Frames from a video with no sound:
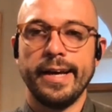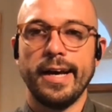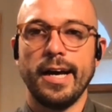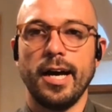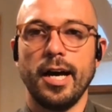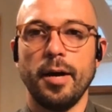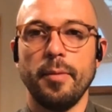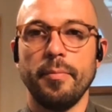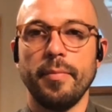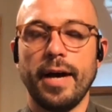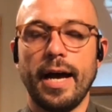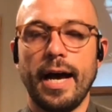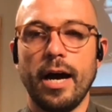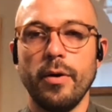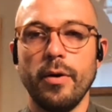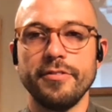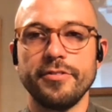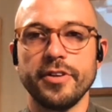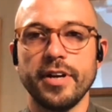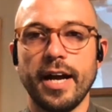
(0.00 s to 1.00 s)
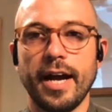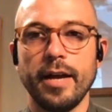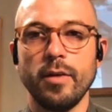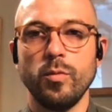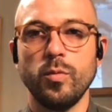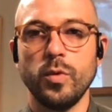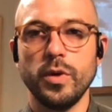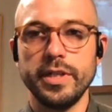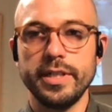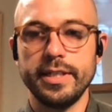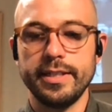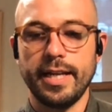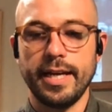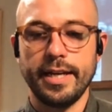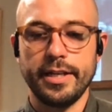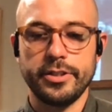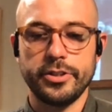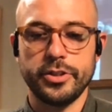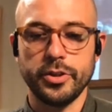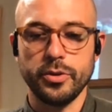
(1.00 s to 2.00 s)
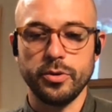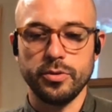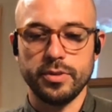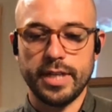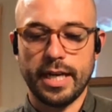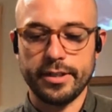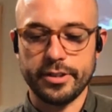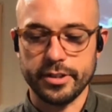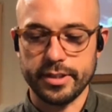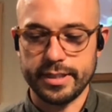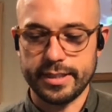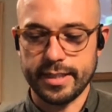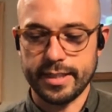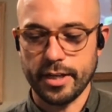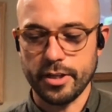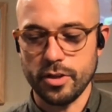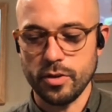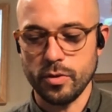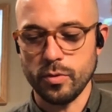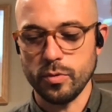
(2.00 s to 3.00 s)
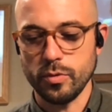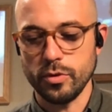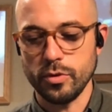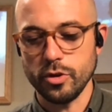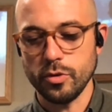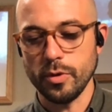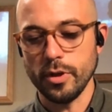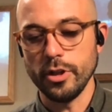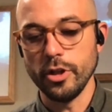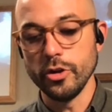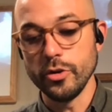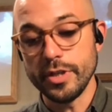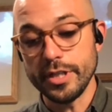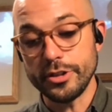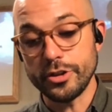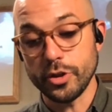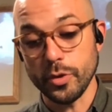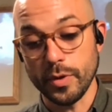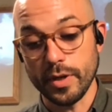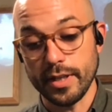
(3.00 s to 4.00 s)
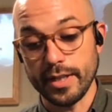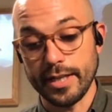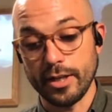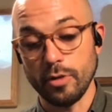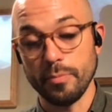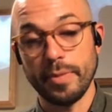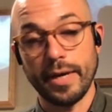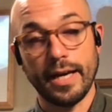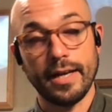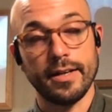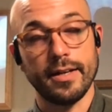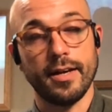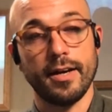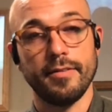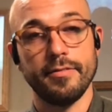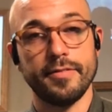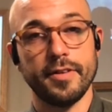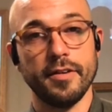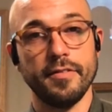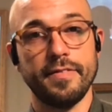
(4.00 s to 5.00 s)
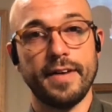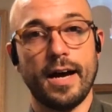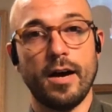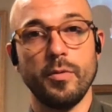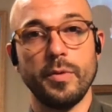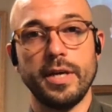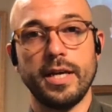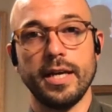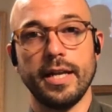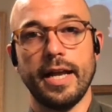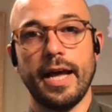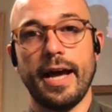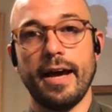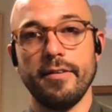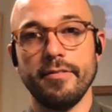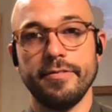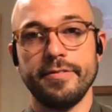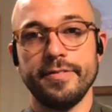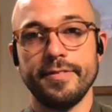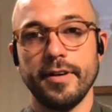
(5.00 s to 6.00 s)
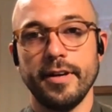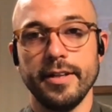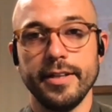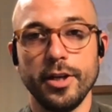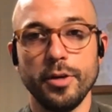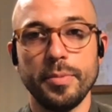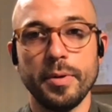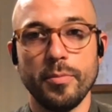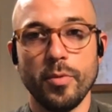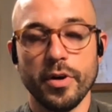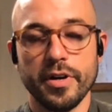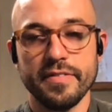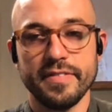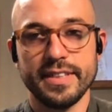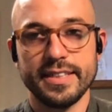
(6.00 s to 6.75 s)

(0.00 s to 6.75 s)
However, I would like to, Dr. Desai, you alluded to it a little bit of how we can have a little bit more of